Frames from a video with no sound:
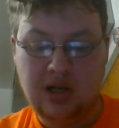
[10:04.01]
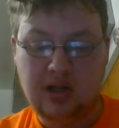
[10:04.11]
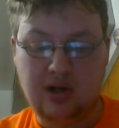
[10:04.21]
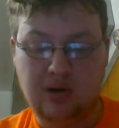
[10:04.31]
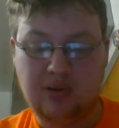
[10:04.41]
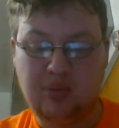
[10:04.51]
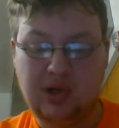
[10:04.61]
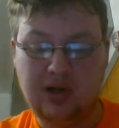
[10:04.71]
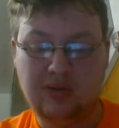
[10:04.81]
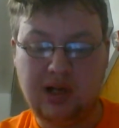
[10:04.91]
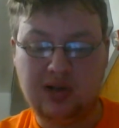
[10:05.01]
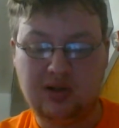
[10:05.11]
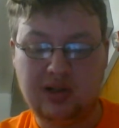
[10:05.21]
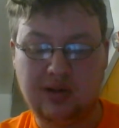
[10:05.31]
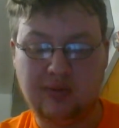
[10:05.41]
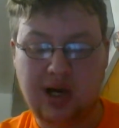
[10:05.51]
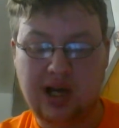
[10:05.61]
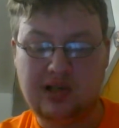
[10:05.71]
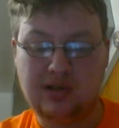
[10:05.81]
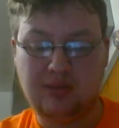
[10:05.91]
There are parallels in
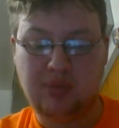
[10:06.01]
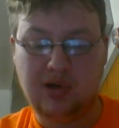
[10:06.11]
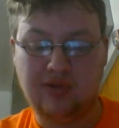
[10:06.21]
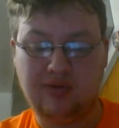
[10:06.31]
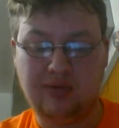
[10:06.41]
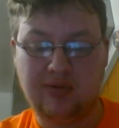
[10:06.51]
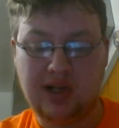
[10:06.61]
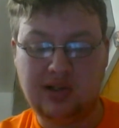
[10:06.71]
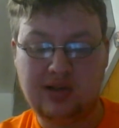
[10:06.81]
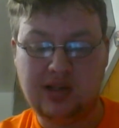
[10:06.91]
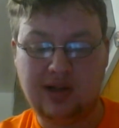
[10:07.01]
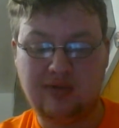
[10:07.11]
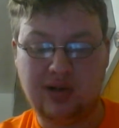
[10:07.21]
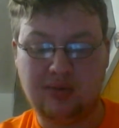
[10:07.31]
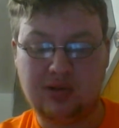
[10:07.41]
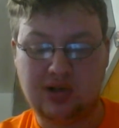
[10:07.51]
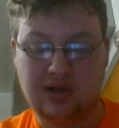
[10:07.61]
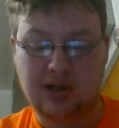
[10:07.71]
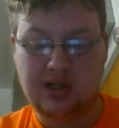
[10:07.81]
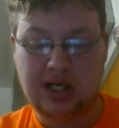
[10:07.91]
Rise to both Revenge of Sith and
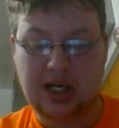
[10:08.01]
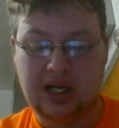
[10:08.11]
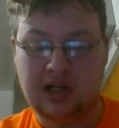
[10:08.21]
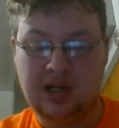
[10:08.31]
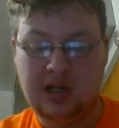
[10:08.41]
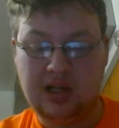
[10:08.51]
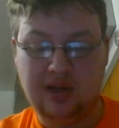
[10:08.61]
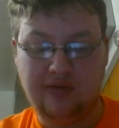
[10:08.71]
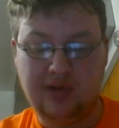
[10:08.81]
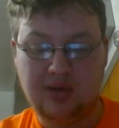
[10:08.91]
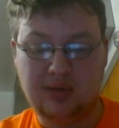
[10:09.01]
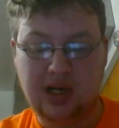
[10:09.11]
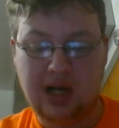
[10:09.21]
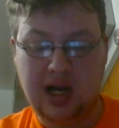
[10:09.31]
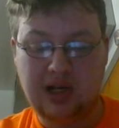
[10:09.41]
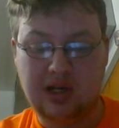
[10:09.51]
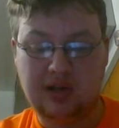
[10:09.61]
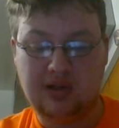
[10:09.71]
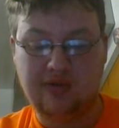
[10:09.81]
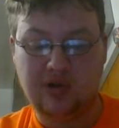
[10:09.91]
Return of the Jedi. the films that ended
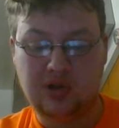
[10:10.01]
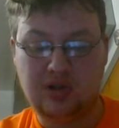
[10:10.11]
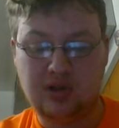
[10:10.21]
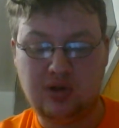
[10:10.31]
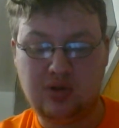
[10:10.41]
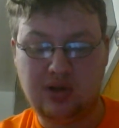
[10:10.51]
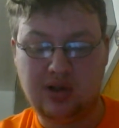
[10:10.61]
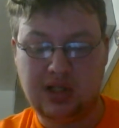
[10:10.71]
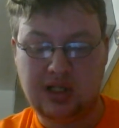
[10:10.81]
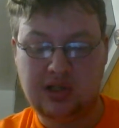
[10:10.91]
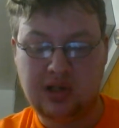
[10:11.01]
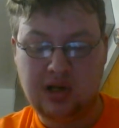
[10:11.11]
the first two trilogies.